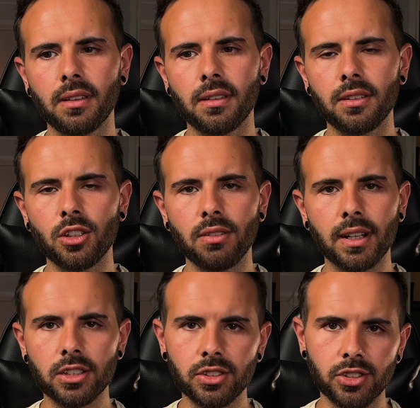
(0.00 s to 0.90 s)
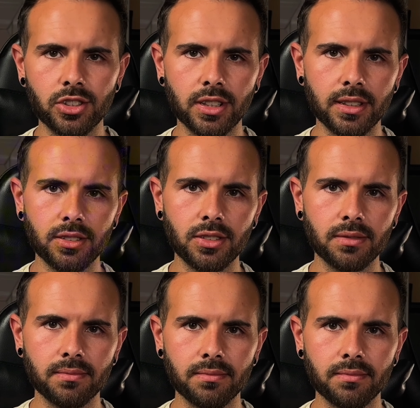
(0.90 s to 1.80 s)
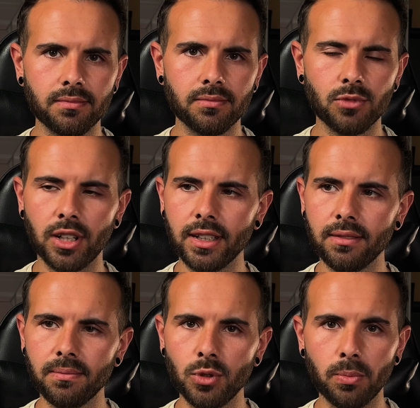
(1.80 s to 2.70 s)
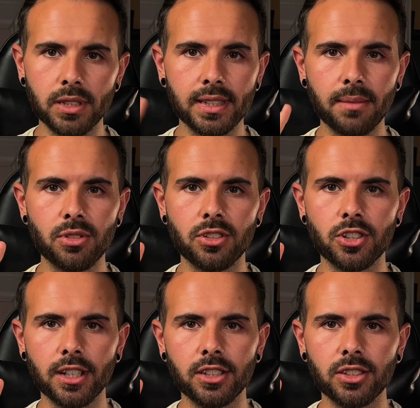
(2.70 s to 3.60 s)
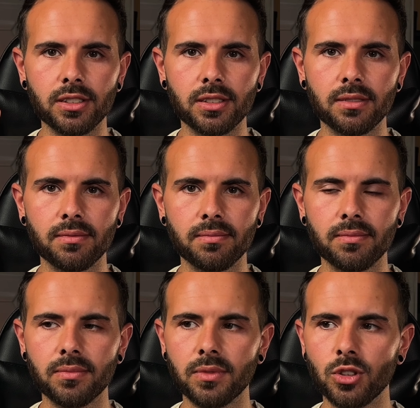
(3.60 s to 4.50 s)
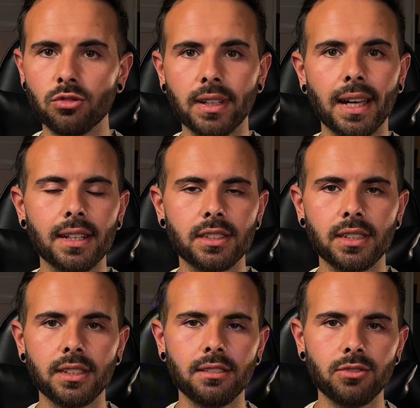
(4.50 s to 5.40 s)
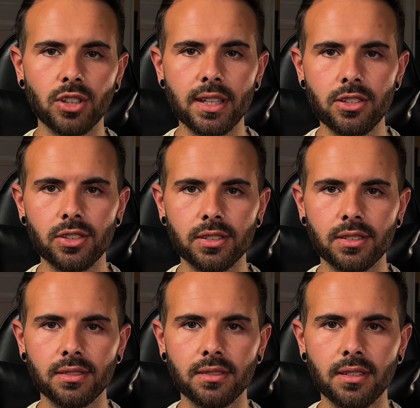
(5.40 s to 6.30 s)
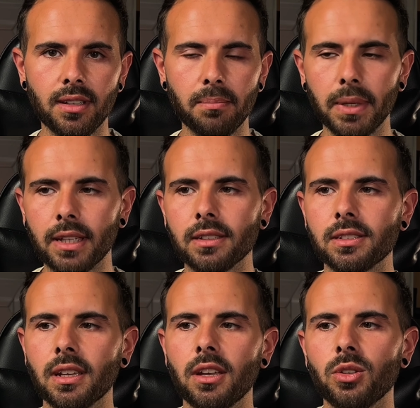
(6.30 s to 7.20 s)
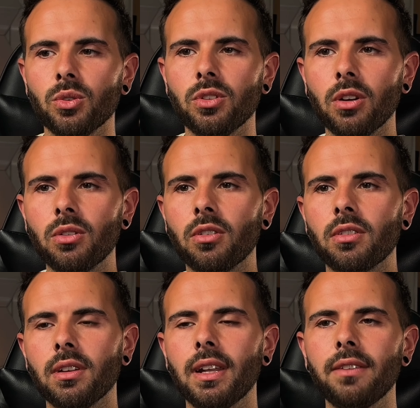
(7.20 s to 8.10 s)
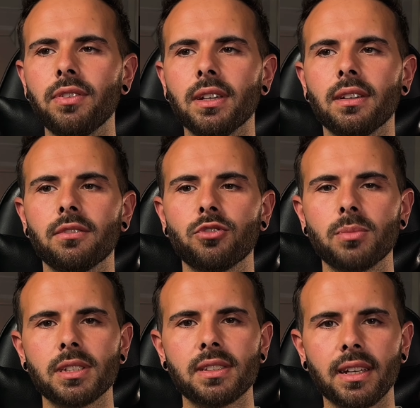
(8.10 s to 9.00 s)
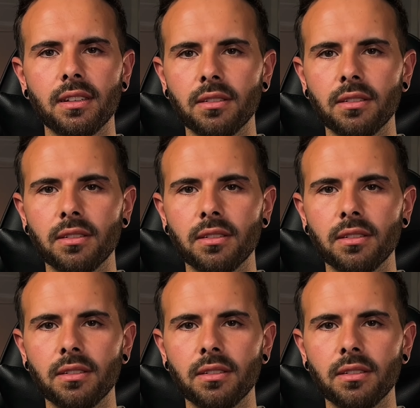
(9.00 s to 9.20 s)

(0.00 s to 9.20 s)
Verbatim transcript: Your actions change, right? Your perception changes. Your reality changes. Because you're no longer living from a state of